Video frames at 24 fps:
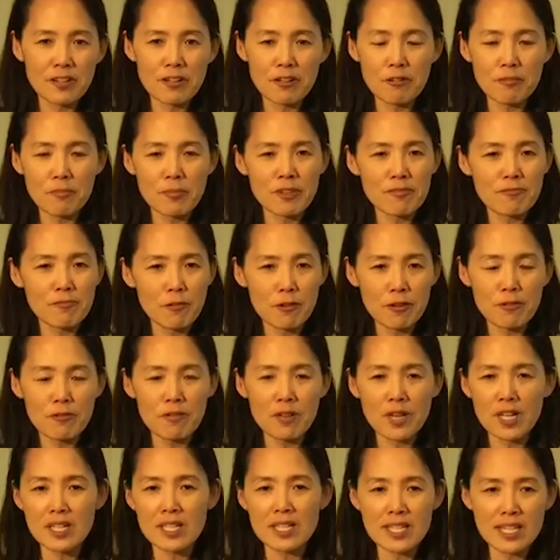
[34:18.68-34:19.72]
before you
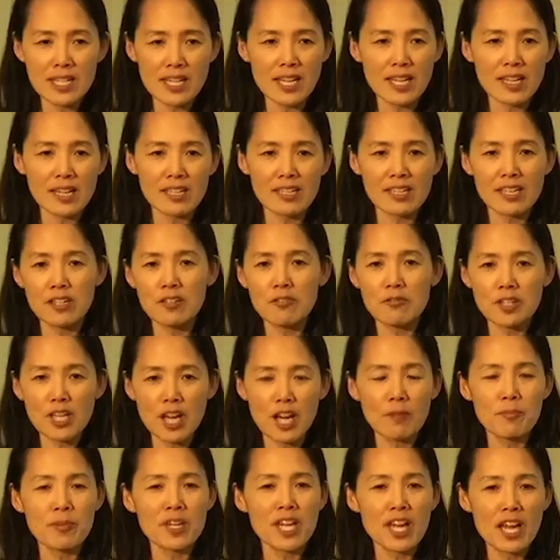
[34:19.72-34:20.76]
got sick, can you
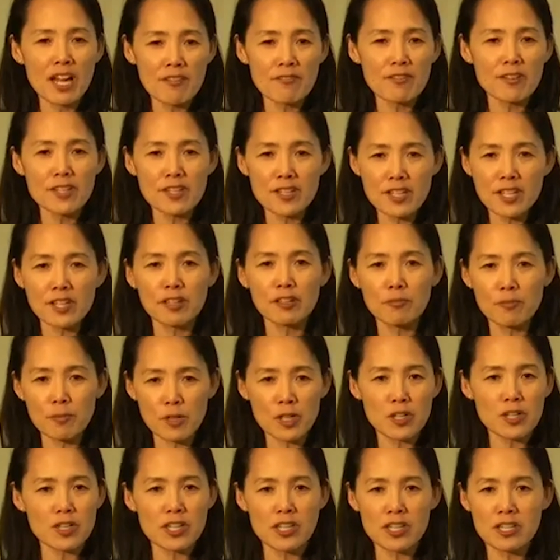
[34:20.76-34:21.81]
tell me every single
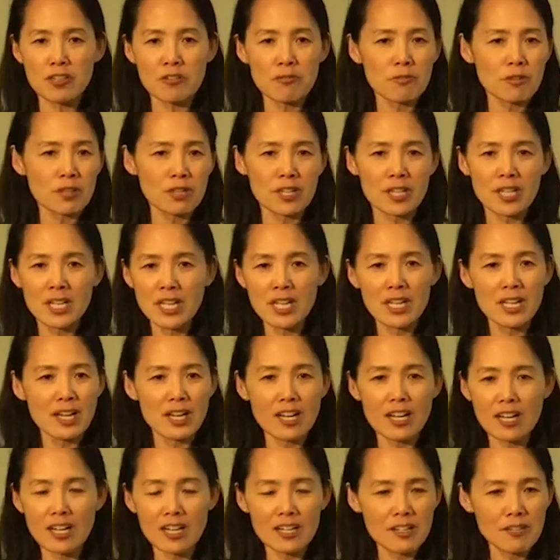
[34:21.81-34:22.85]
person you were
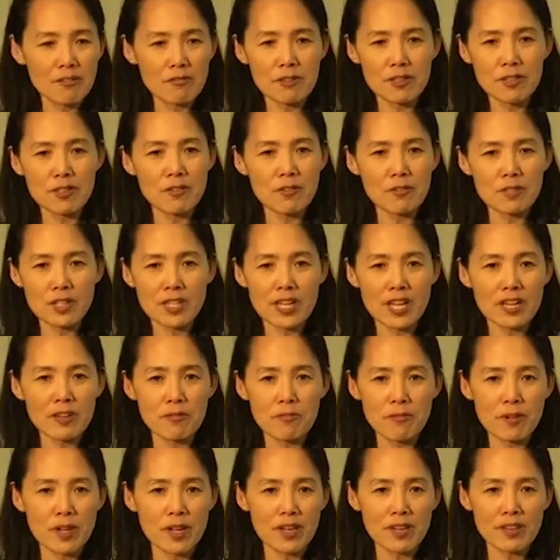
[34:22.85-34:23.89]
you
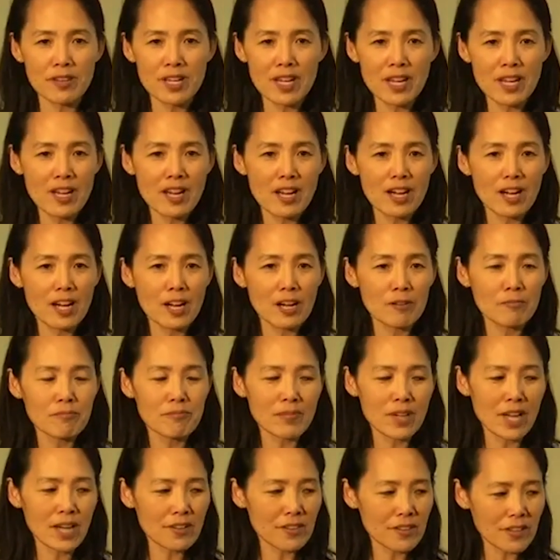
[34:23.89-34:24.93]
associated with?
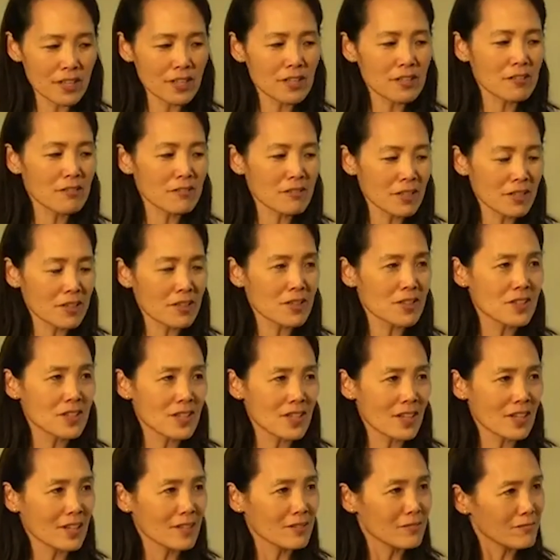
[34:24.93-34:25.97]
I think
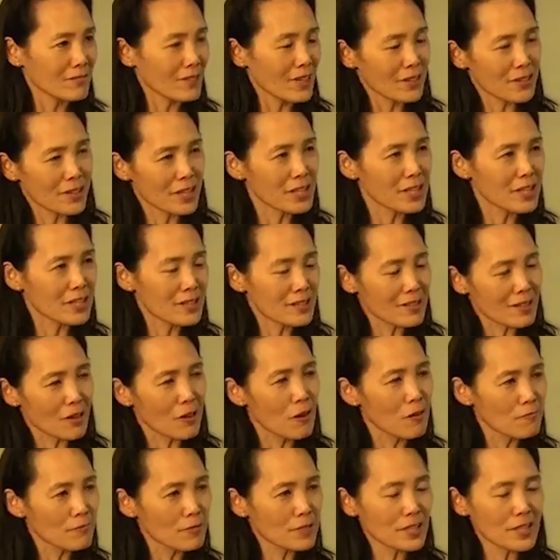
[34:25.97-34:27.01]

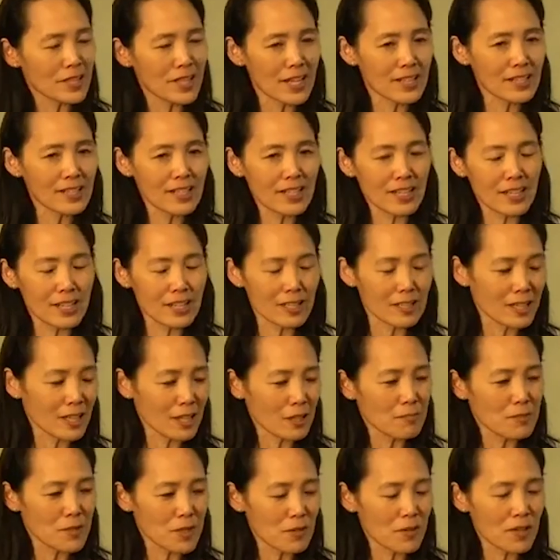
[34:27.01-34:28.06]
hopefully that
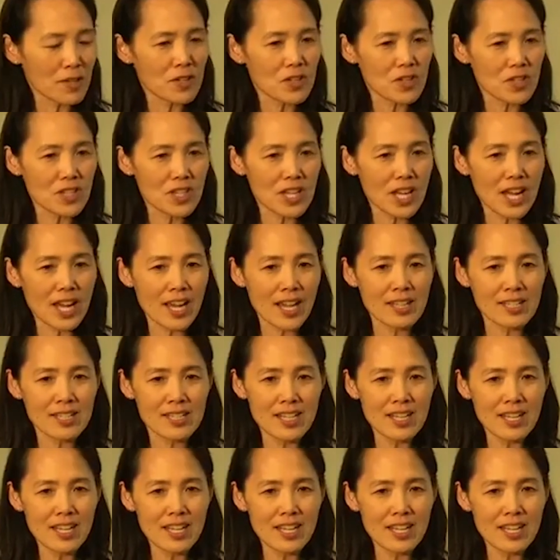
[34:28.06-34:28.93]
helps you understand